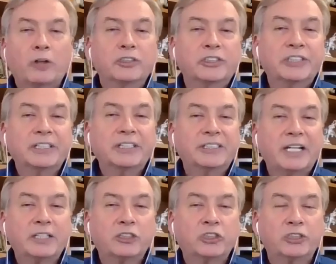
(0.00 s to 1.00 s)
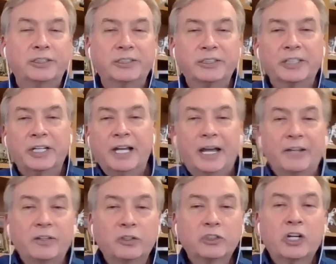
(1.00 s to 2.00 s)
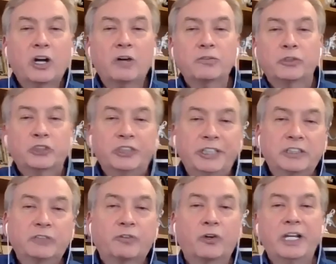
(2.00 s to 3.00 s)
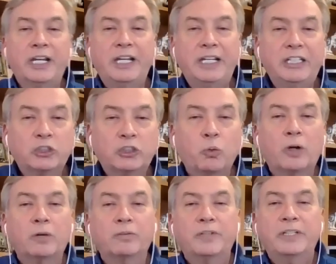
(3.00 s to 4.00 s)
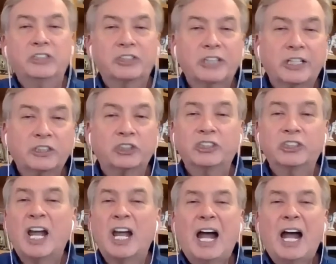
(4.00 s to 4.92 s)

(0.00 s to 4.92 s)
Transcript: six sections, and there's cover sheets for each one of these sections.